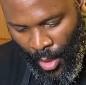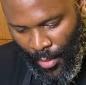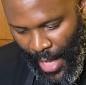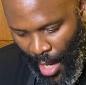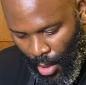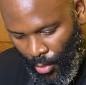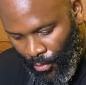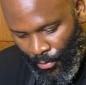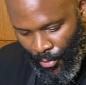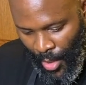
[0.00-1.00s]
Now,
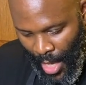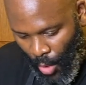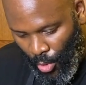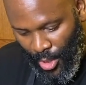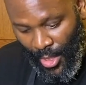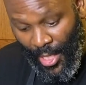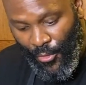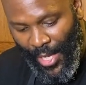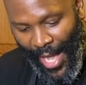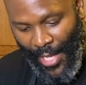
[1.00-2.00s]
I would give
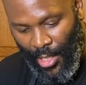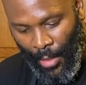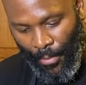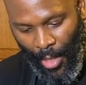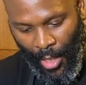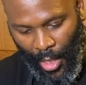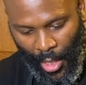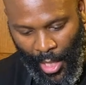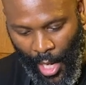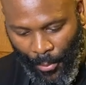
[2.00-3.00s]
you guys a
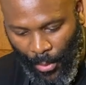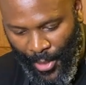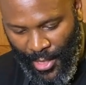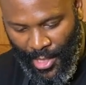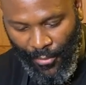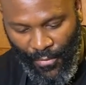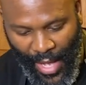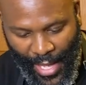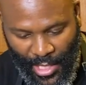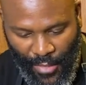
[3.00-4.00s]
couple of pieces of
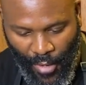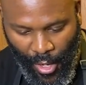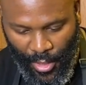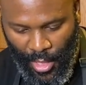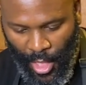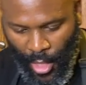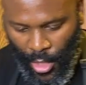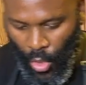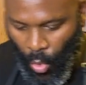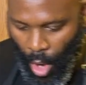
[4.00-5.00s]
advice as far as
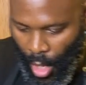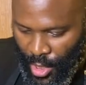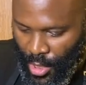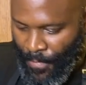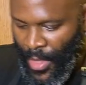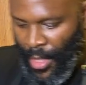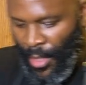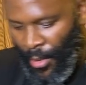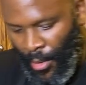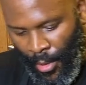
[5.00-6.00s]
the
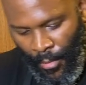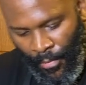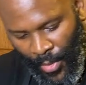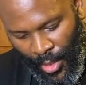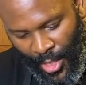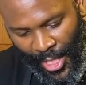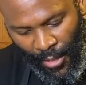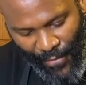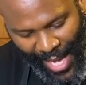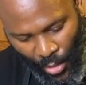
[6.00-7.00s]
woks. Tend
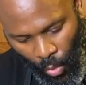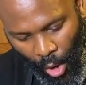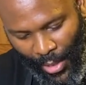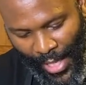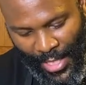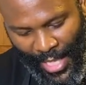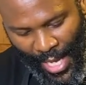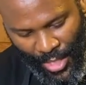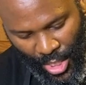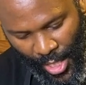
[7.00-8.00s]
to find a wok that is
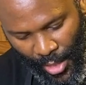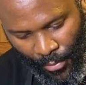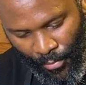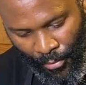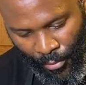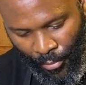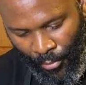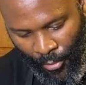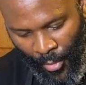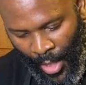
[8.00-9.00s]
non-stick.
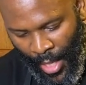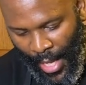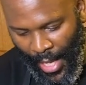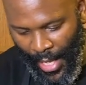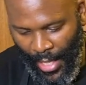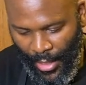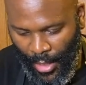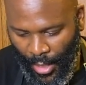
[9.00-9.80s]
And